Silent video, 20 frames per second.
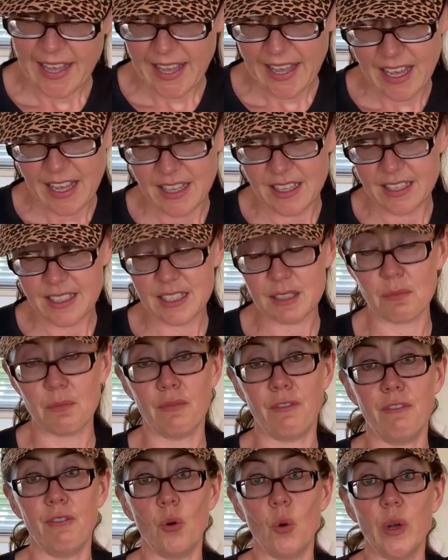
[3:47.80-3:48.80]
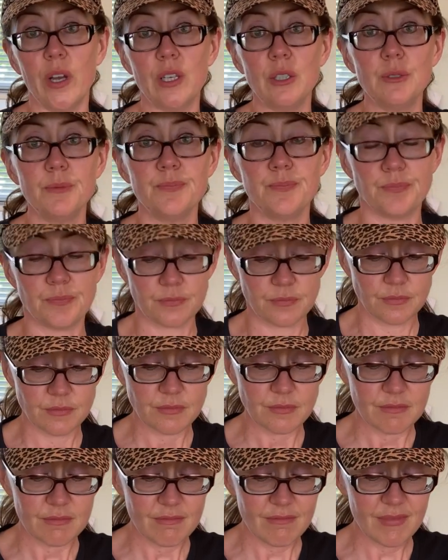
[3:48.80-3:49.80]
and some foil
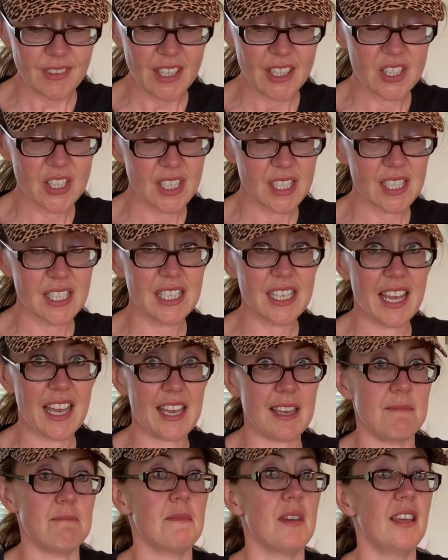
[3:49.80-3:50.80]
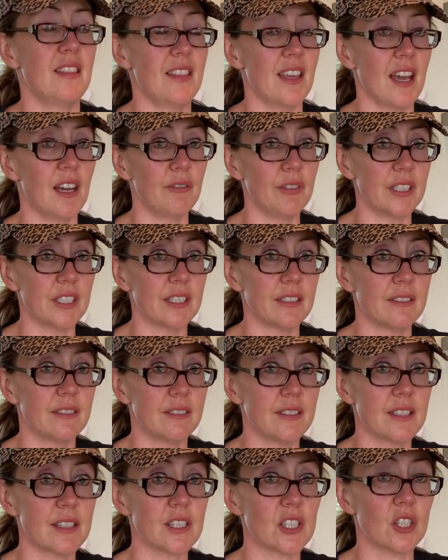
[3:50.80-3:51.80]
to steam in the oven.
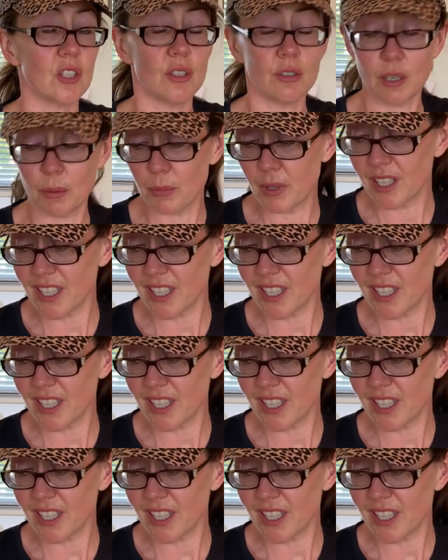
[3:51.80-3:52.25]
So I'm